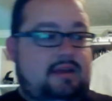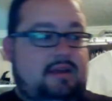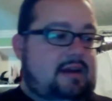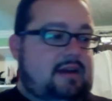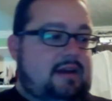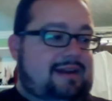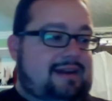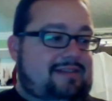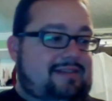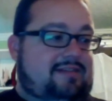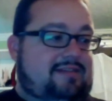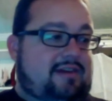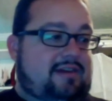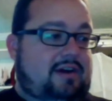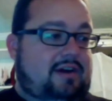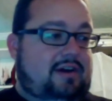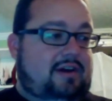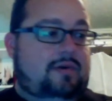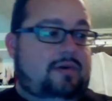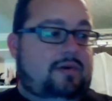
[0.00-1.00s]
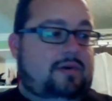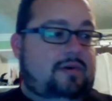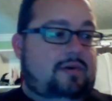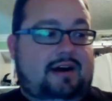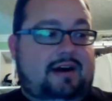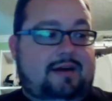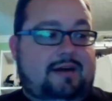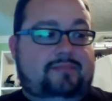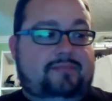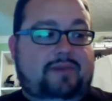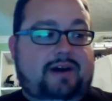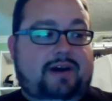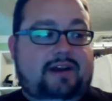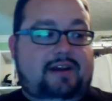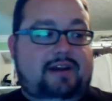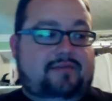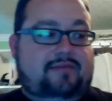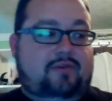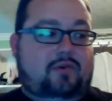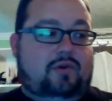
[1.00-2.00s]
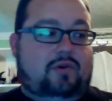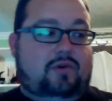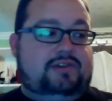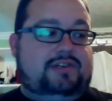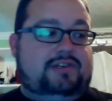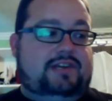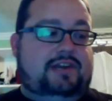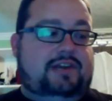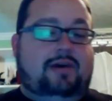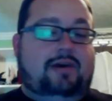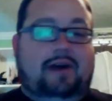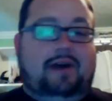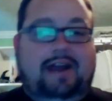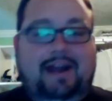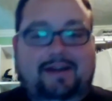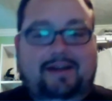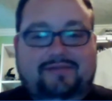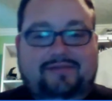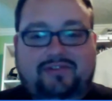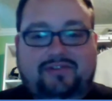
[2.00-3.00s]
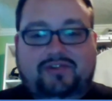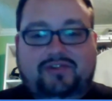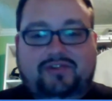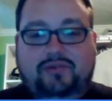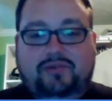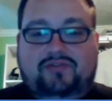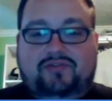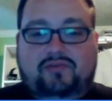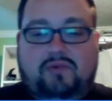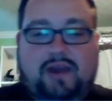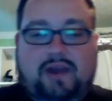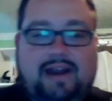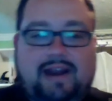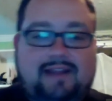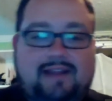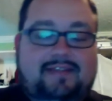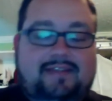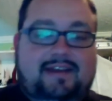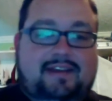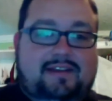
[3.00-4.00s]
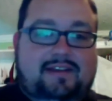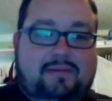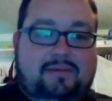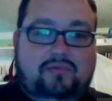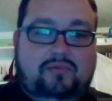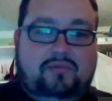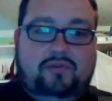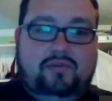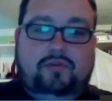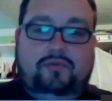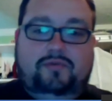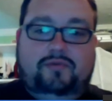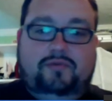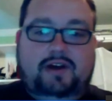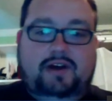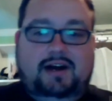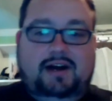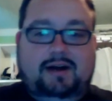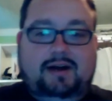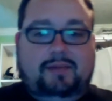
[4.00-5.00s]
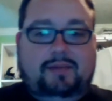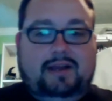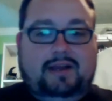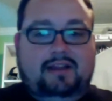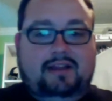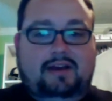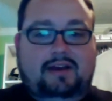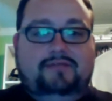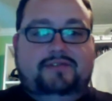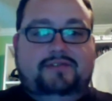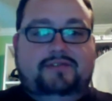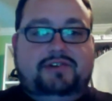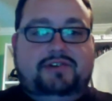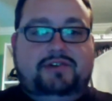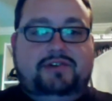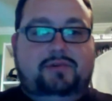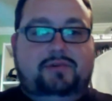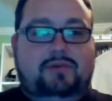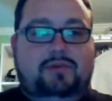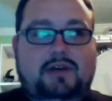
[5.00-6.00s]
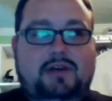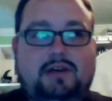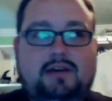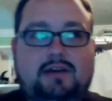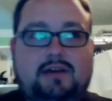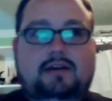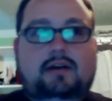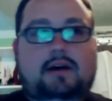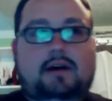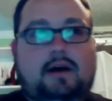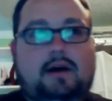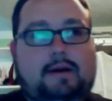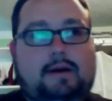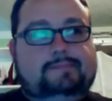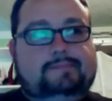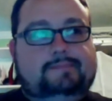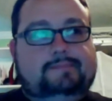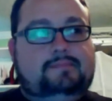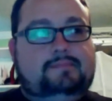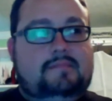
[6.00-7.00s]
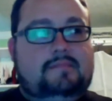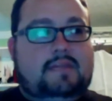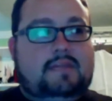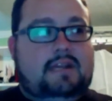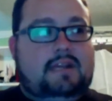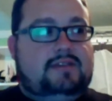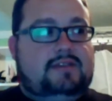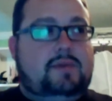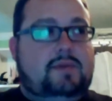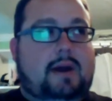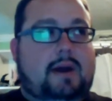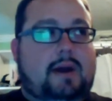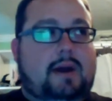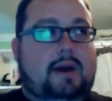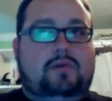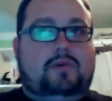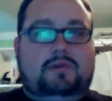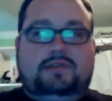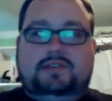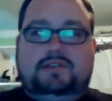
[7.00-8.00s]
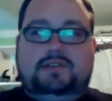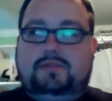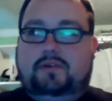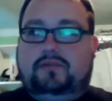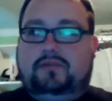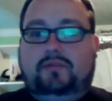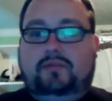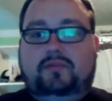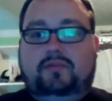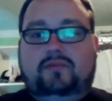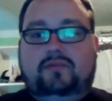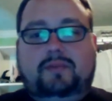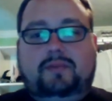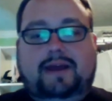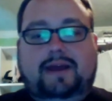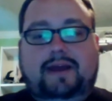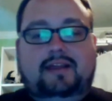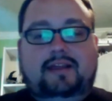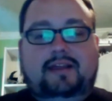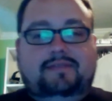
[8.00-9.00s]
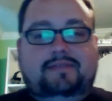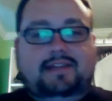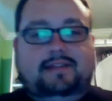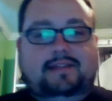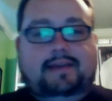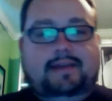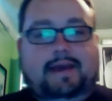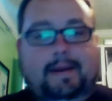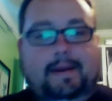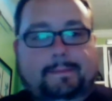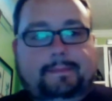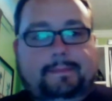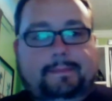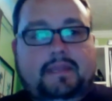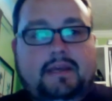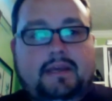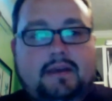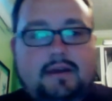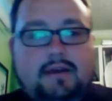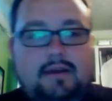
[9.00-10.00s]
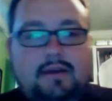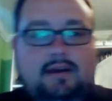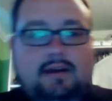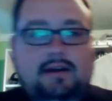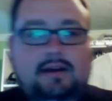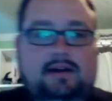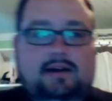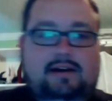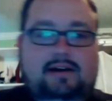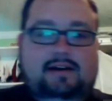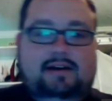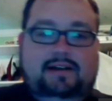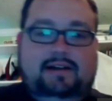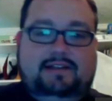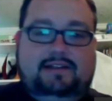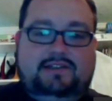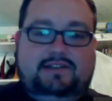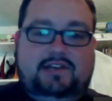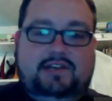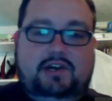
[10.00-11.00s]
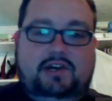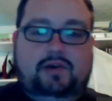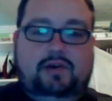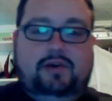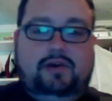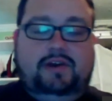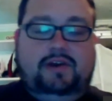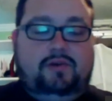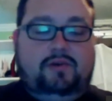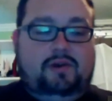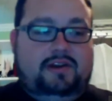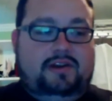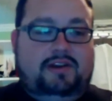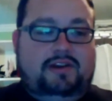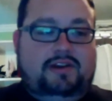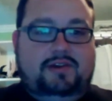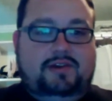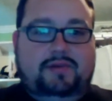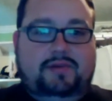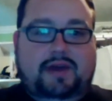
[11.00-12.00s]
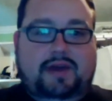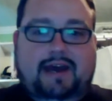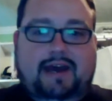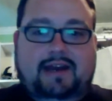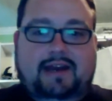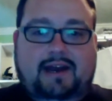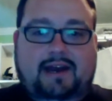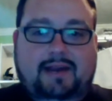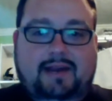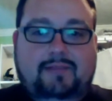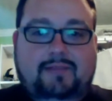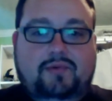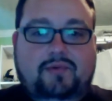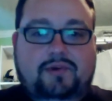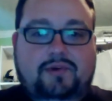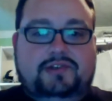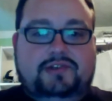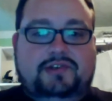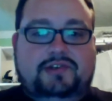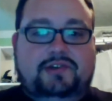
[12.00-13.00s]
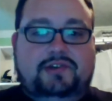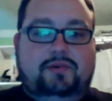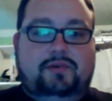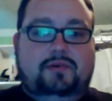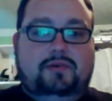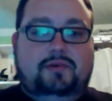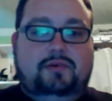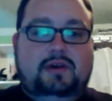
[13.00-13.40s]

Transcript: and so, but of course, I have to do this grand thing to prove my love to, no, it's popcorns. It's multiple, my love to them. And so, in order to do that, I am going to